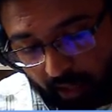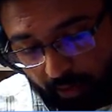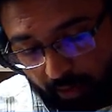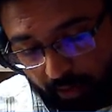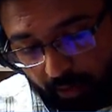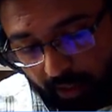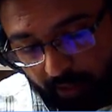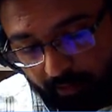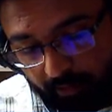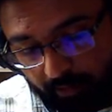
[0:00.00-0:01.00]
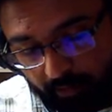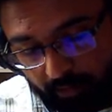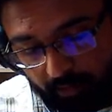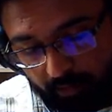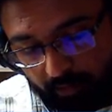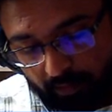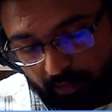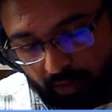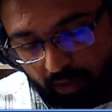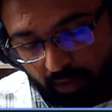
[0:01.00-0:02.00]
into T. So
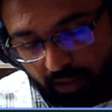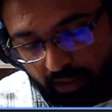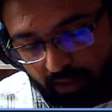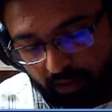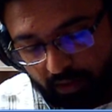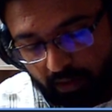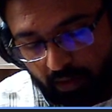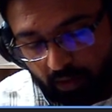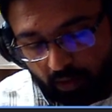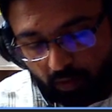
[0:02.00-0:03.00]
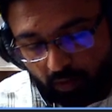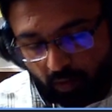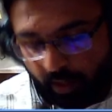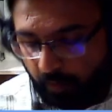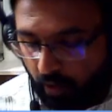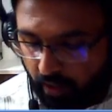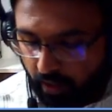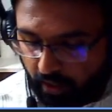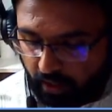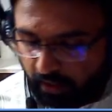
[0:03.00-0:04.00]
this is one important
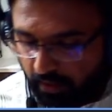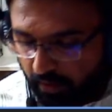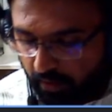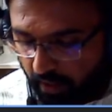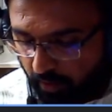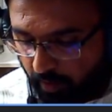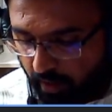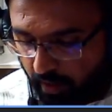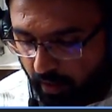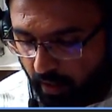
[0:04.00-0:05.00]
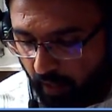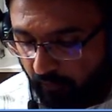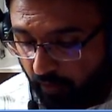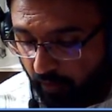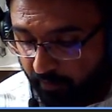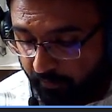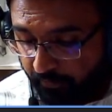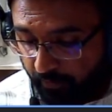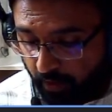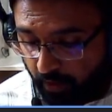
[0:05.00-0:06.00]
relation that will be helpful.
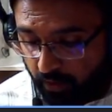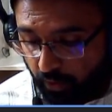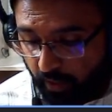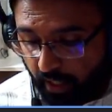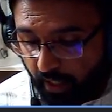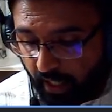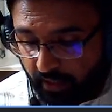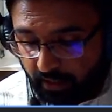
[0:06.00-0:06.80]
So you can write this